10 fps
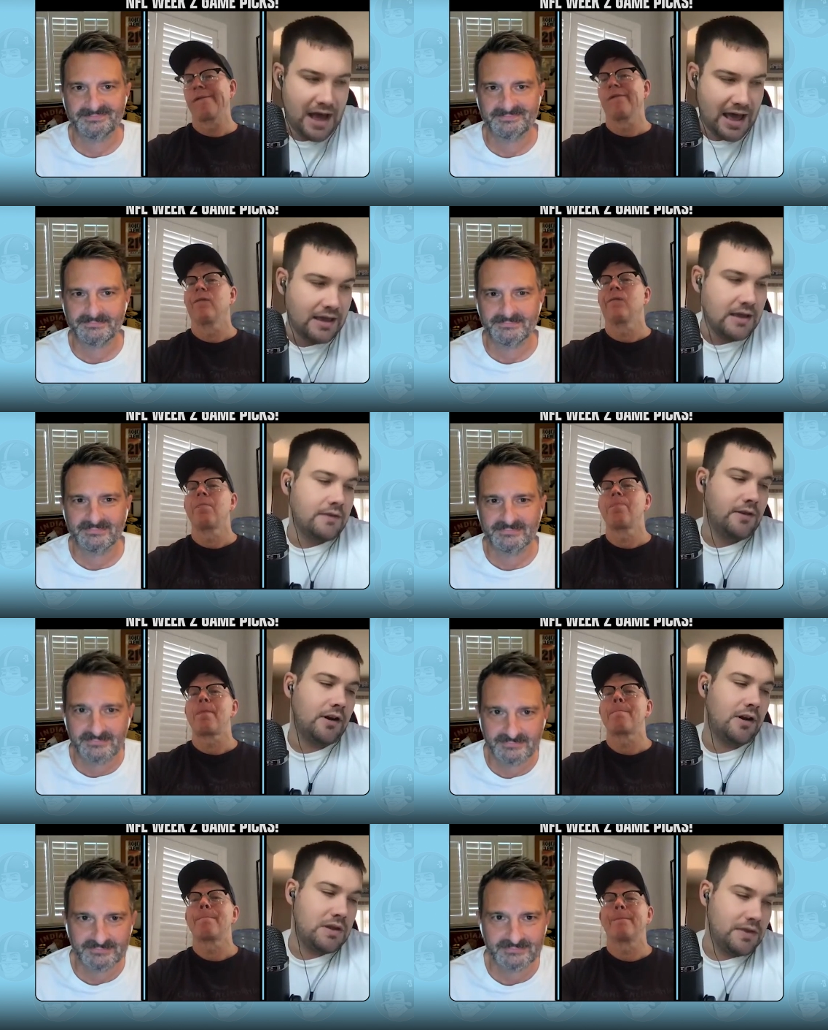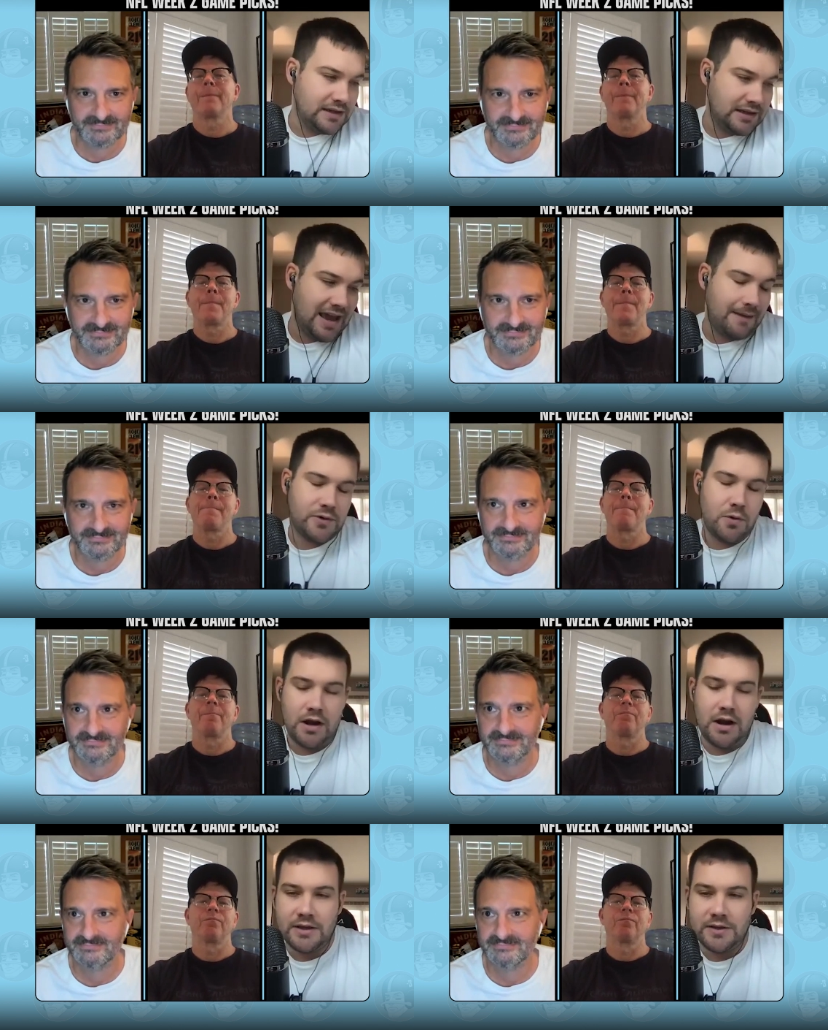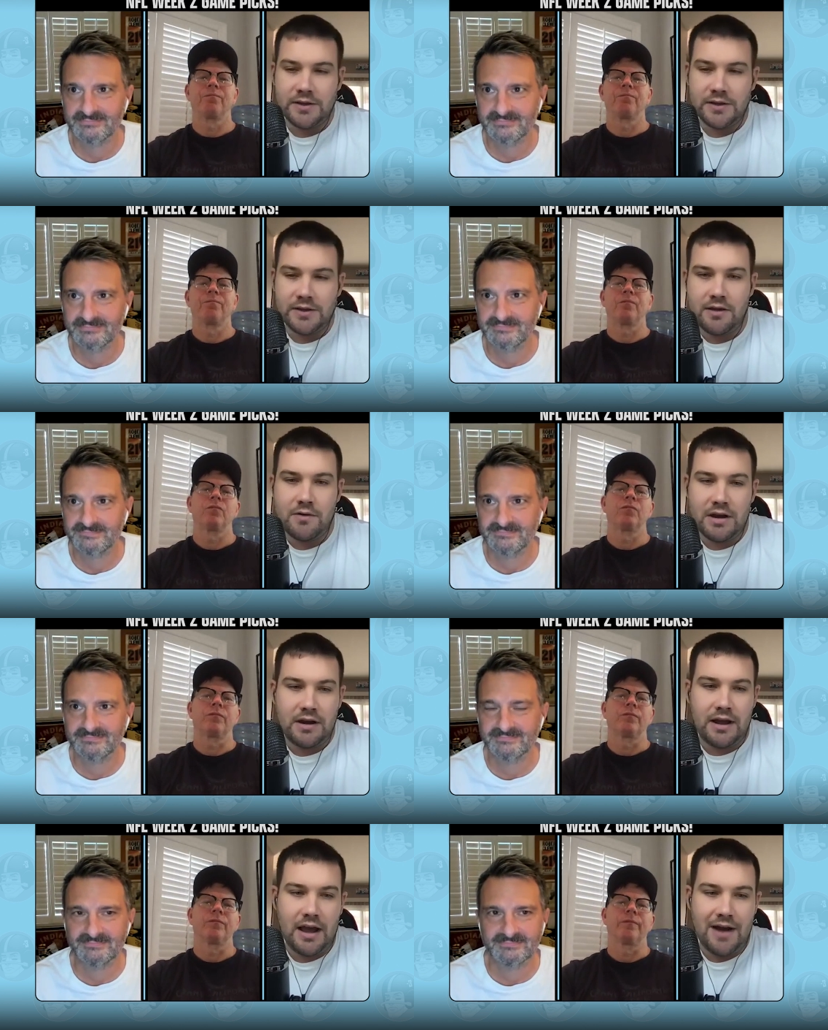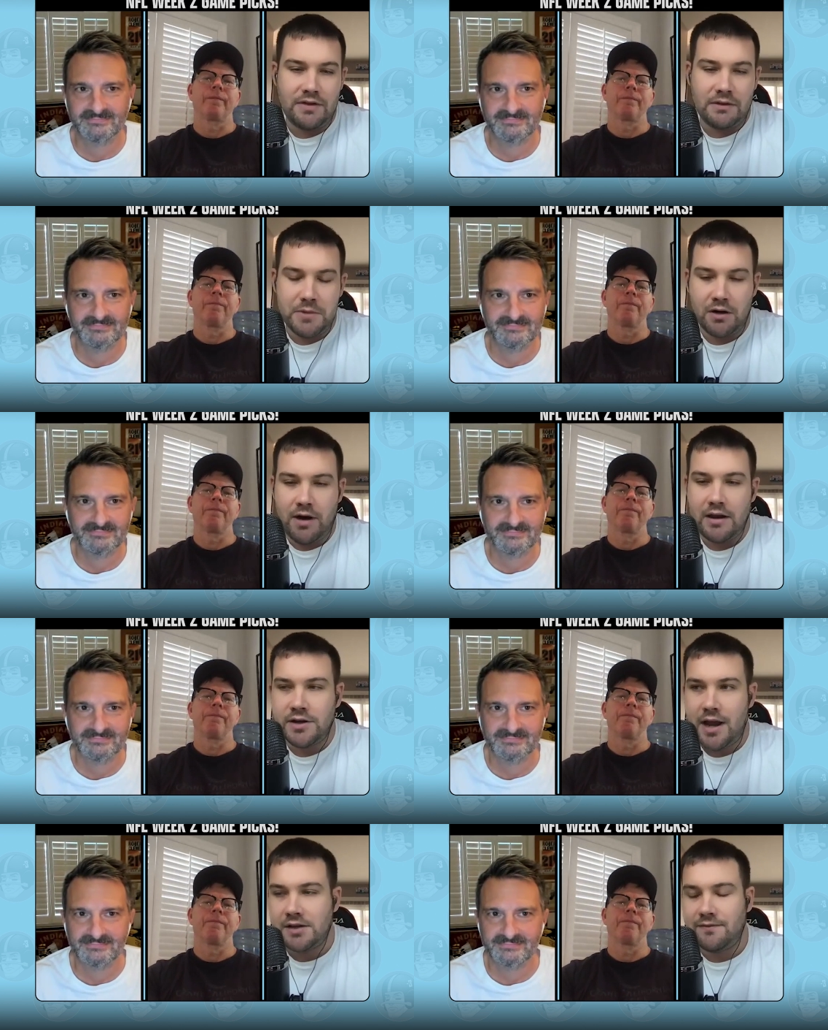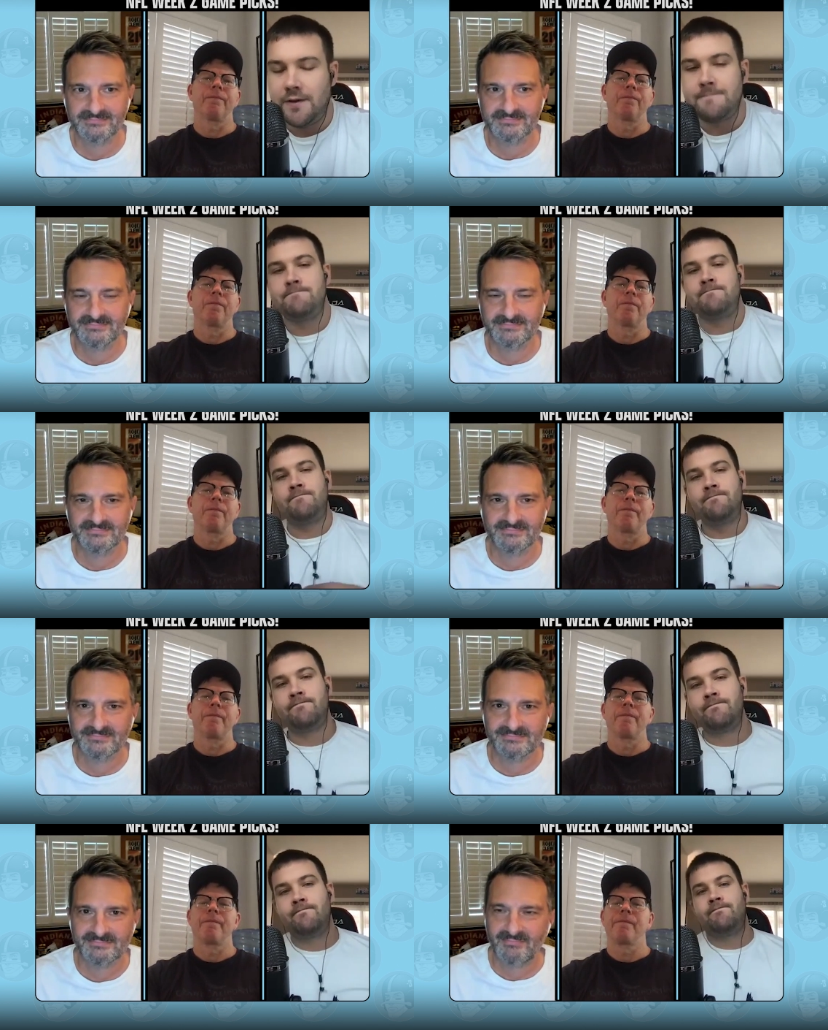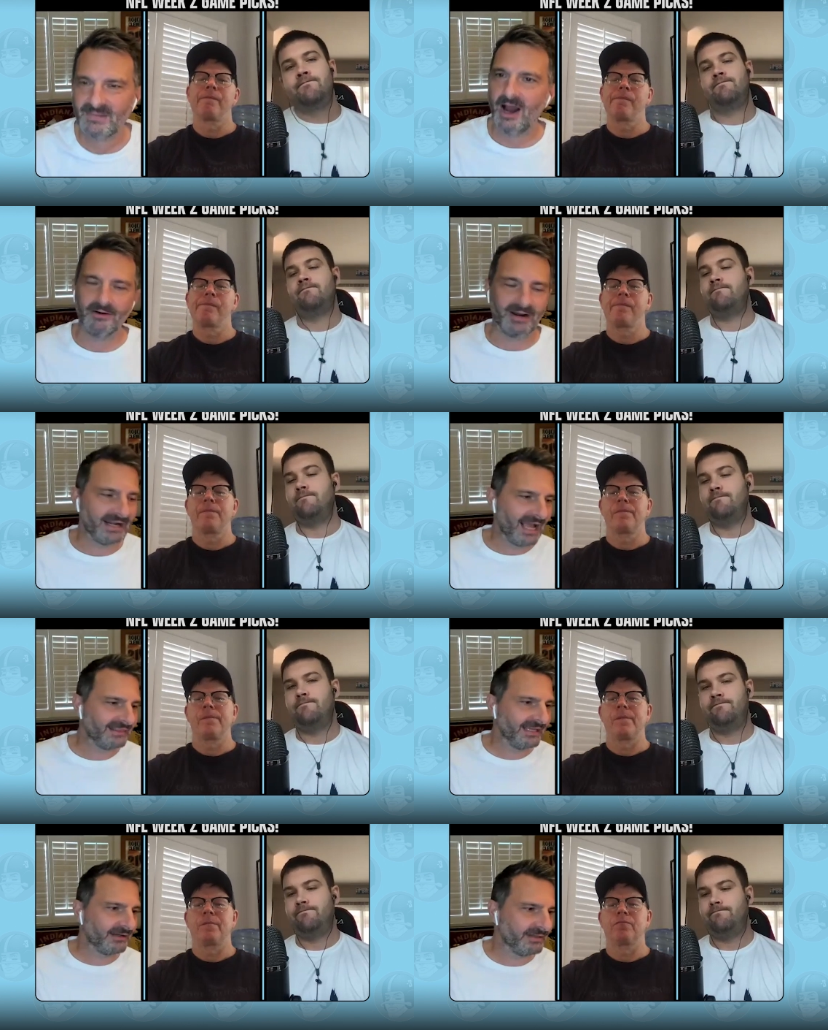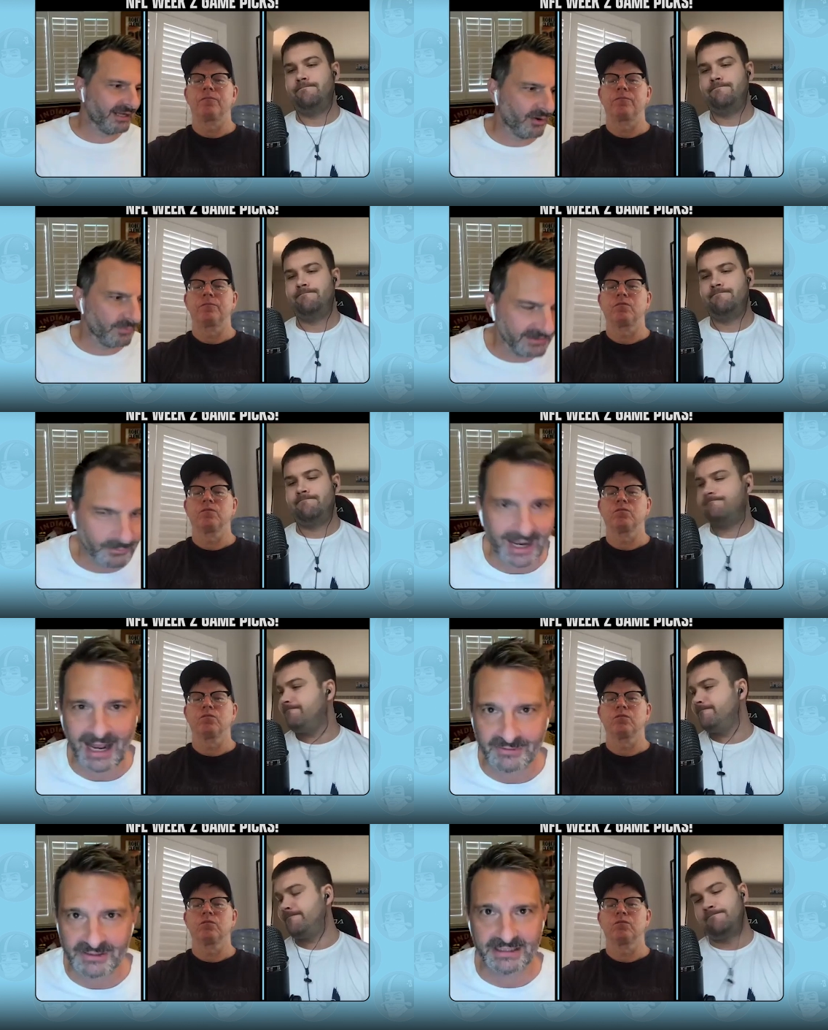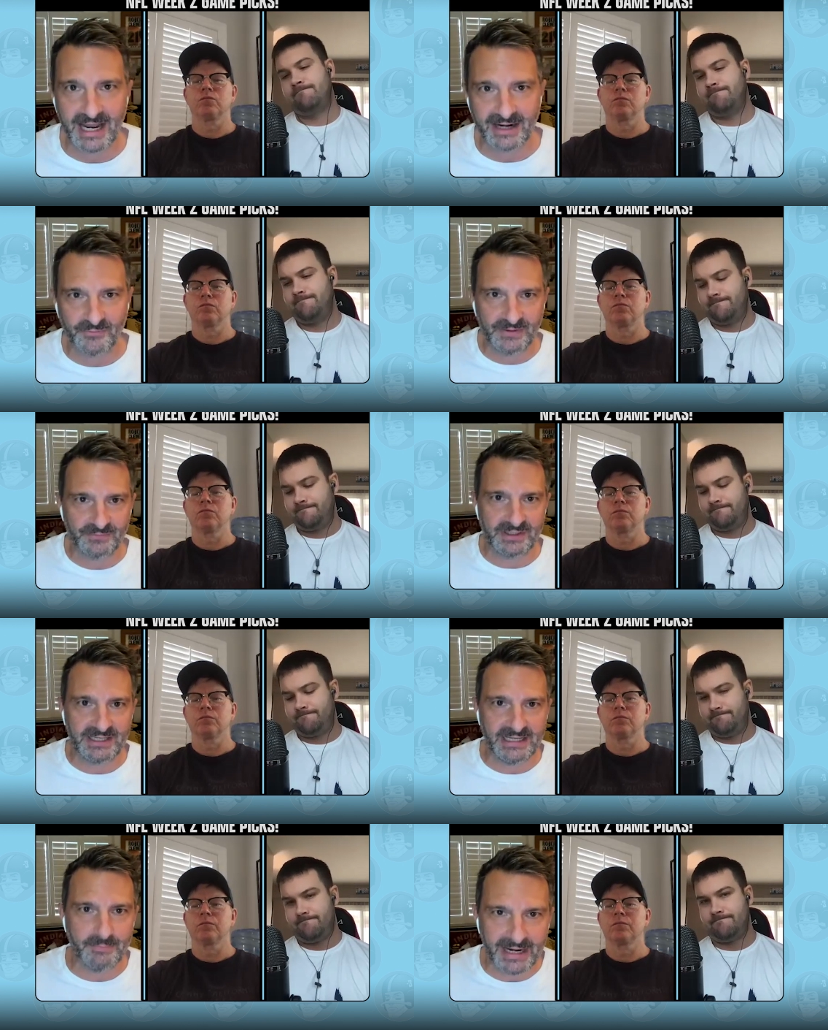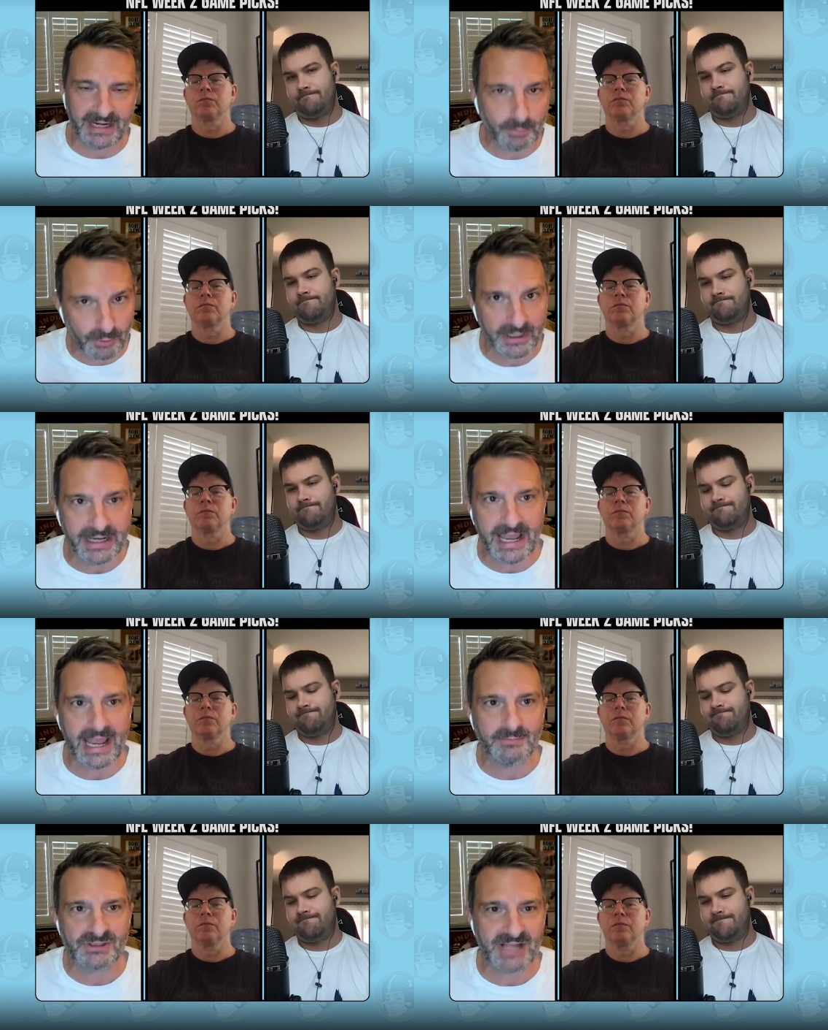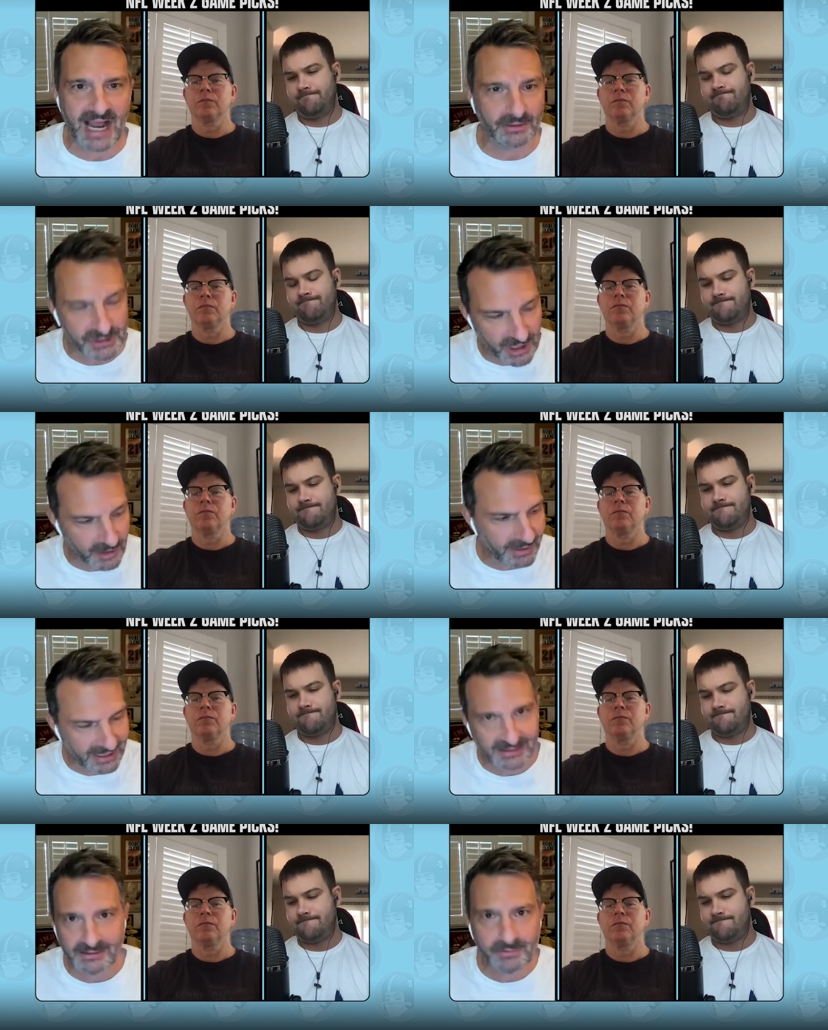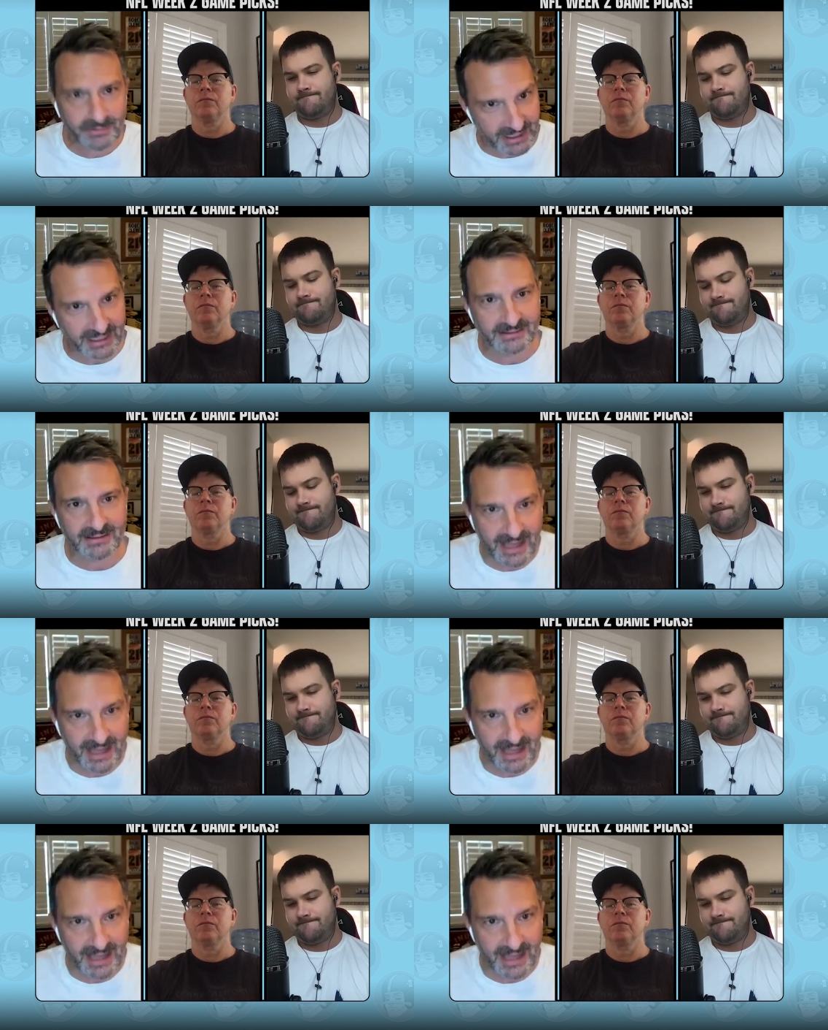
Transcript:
Speaker 1: by. They're going to win this game 29-22, and uh, everything will be all right in Jacksonville.
Speaker 2: All right. I think, you know, we well, obviously not a 15 minute pregame style show, but I do think to